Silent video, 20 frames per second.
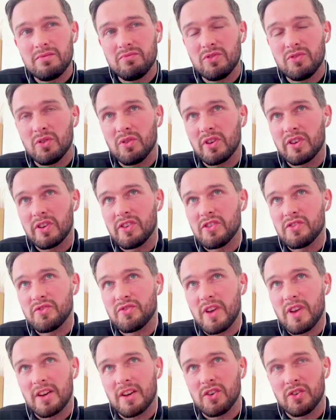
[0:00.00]
you know, looking at
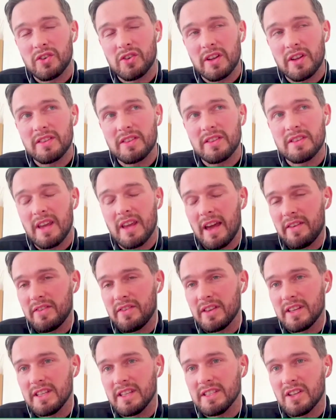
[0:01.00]
his record, I
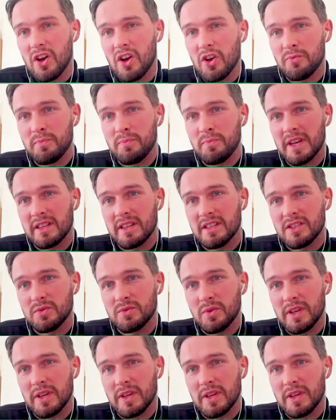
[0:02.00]
think he's a hot pick this